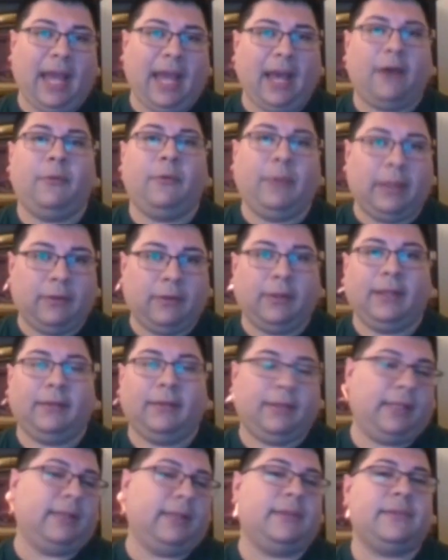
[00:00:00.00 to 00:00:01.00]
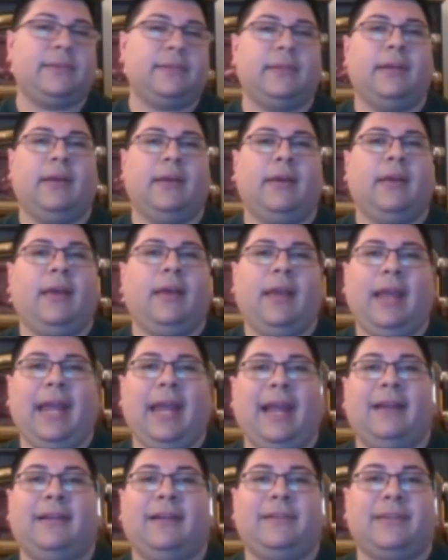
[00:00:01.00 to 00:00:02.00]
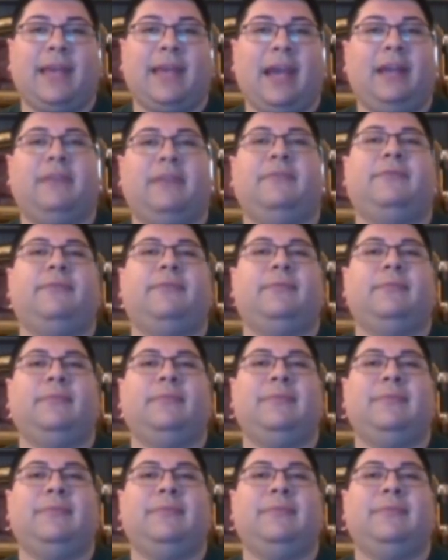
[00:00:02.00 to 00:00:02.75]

how we look at things. And it's kind of